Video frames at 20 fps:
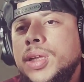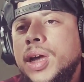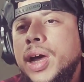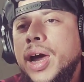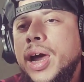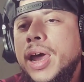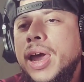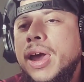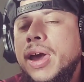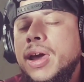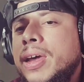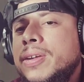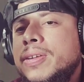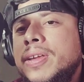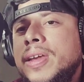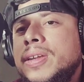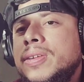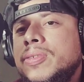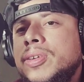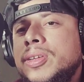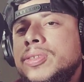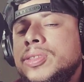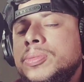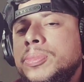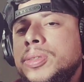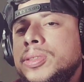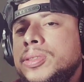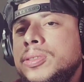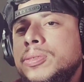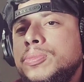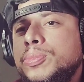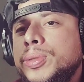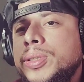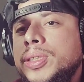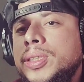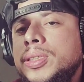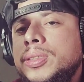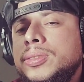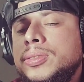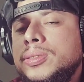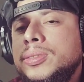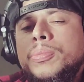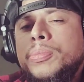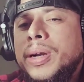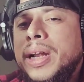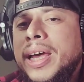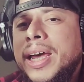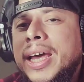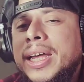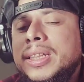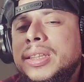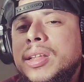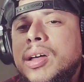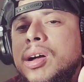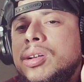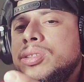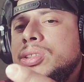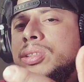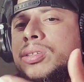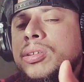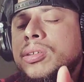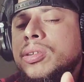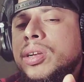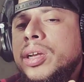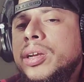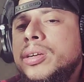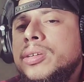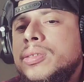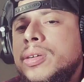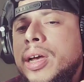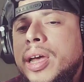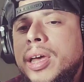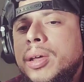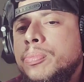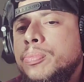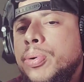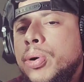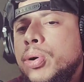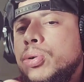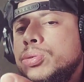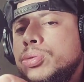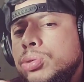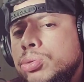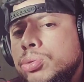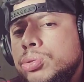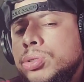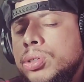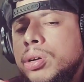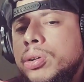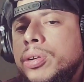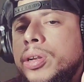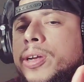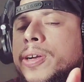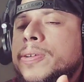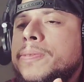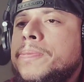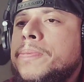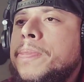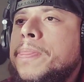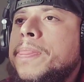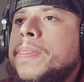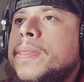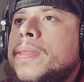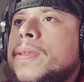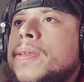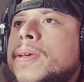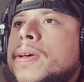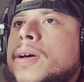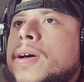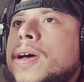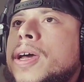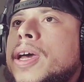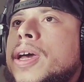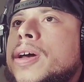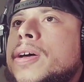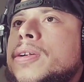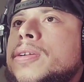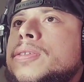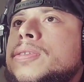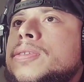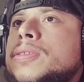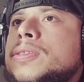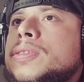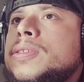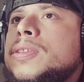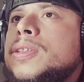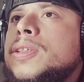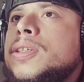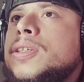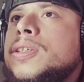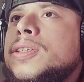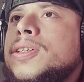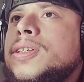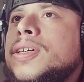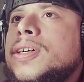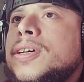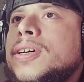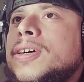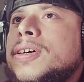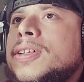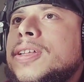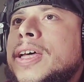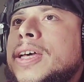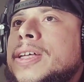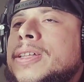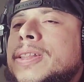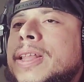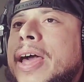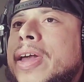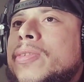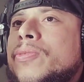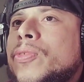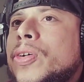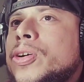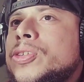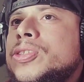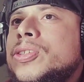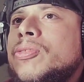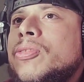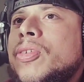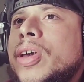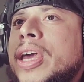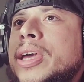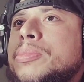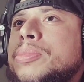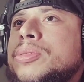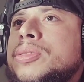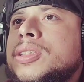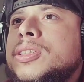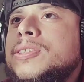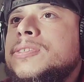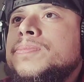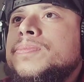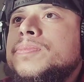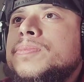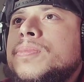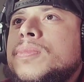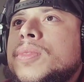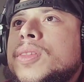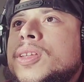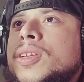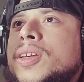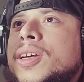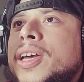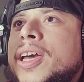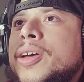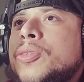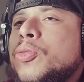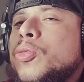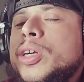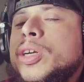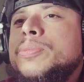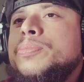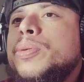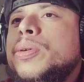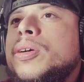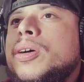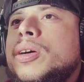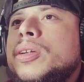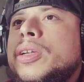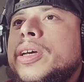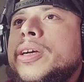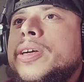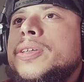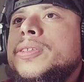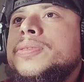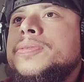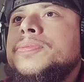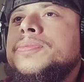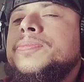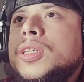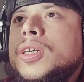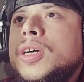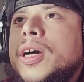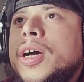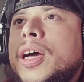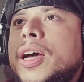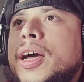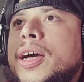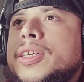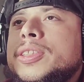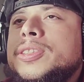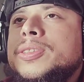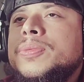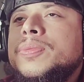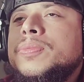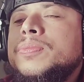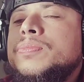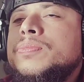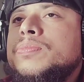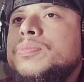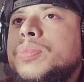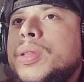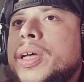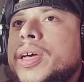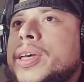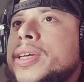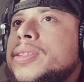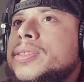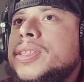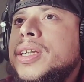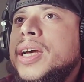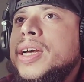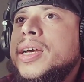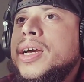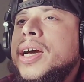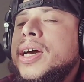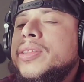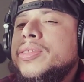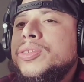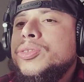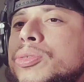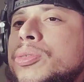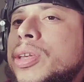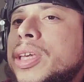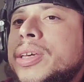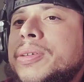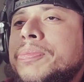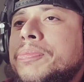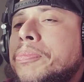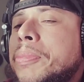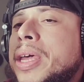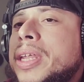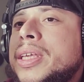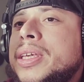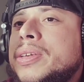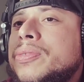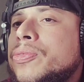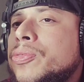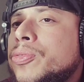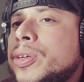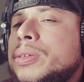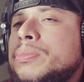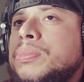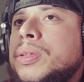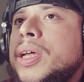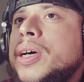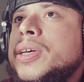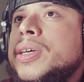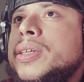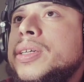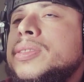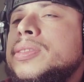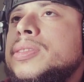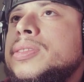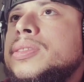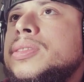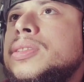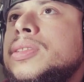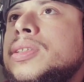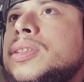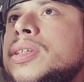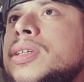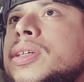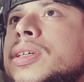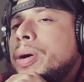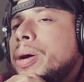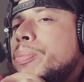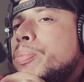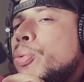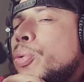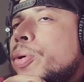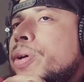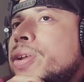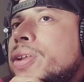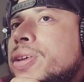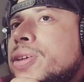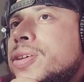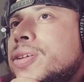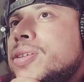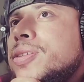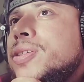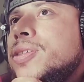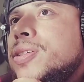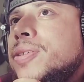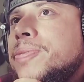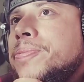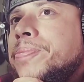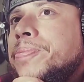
I had Native Instruments Complete, but I had Logic on there, I had Pro Tools on there, I had like light version of Ableton, I had Reaper on there, I had some plugins that I got. You can get many free plugins. But my point is,